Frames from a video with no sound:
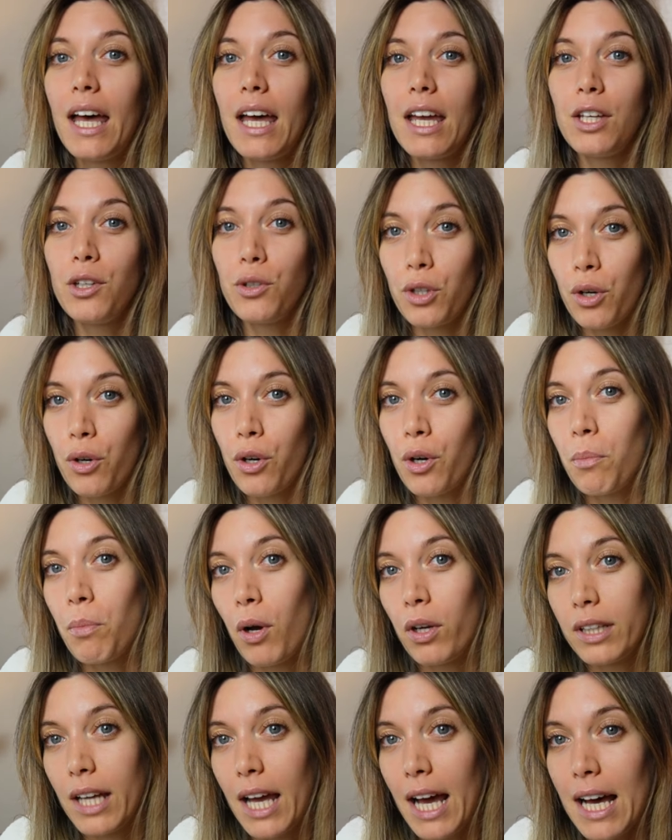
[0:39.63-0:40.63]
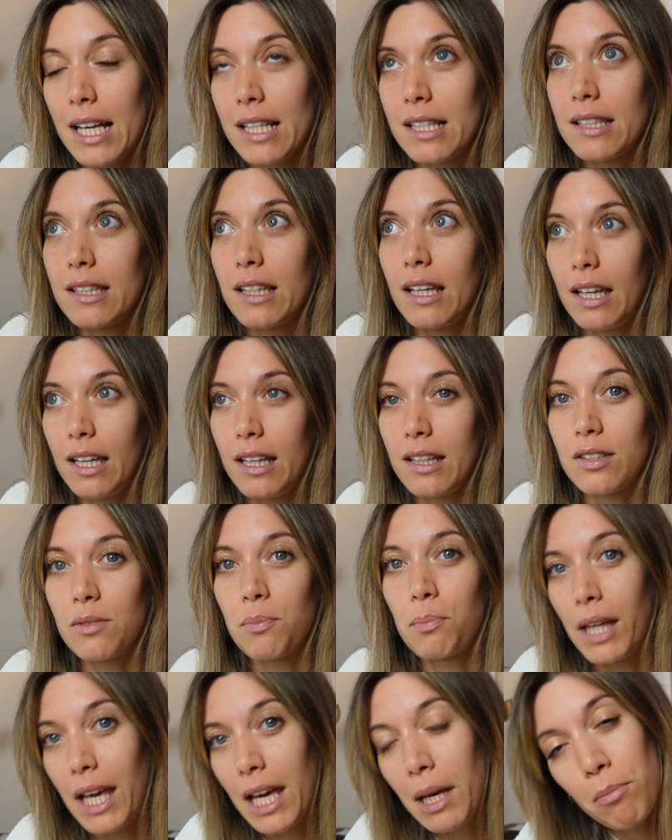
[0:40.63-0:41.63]
You know, her podcast is
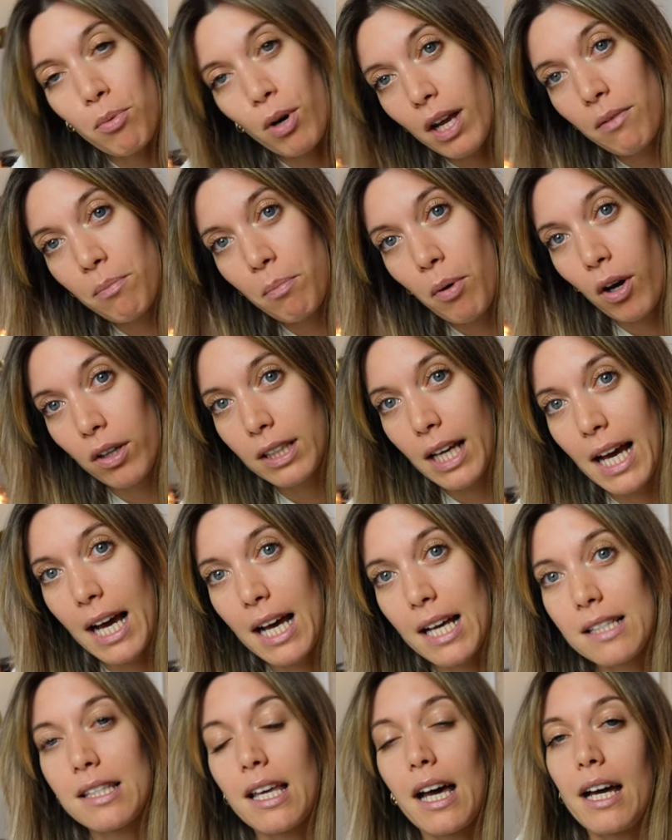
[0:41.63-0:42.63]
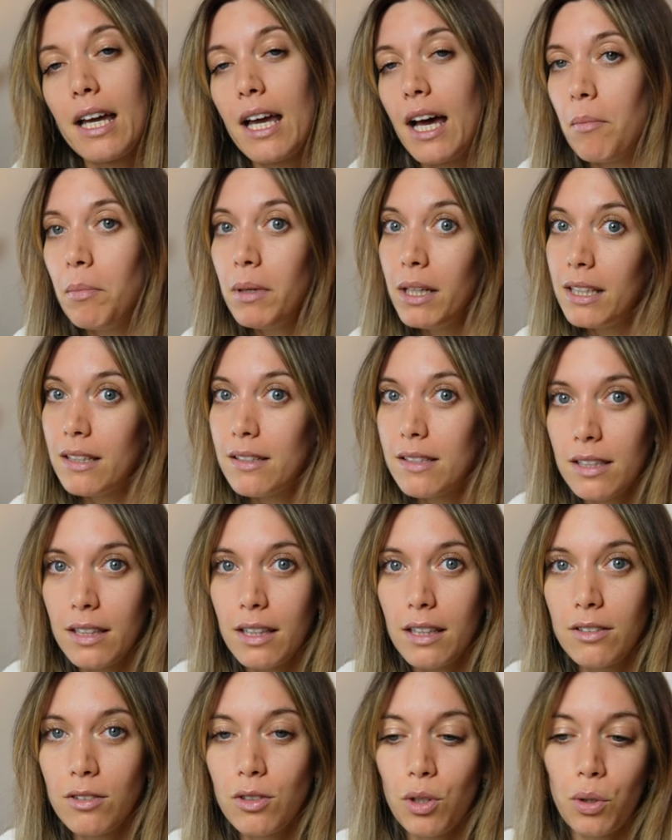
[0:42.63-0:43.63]
Play Brave Podcast. I have been
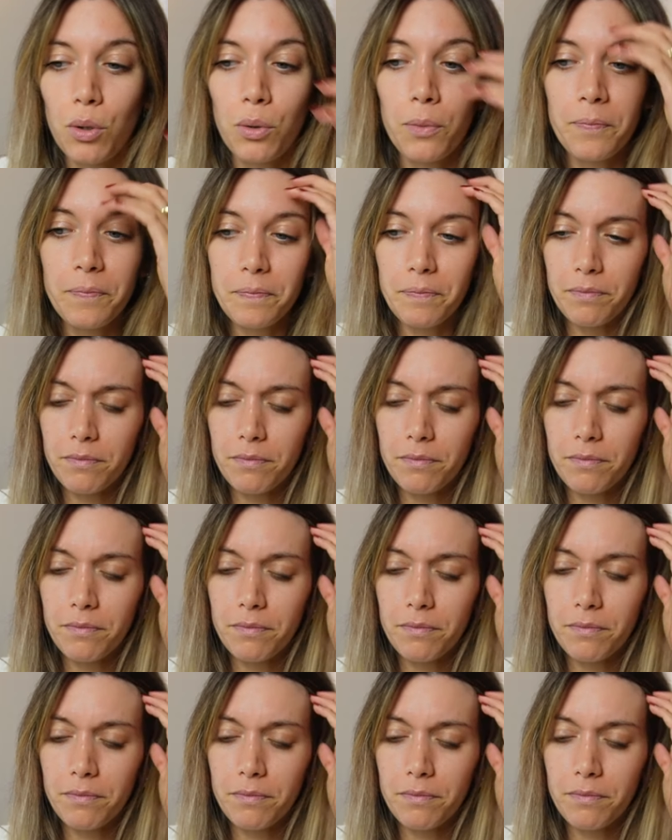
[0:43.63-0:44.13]
listening to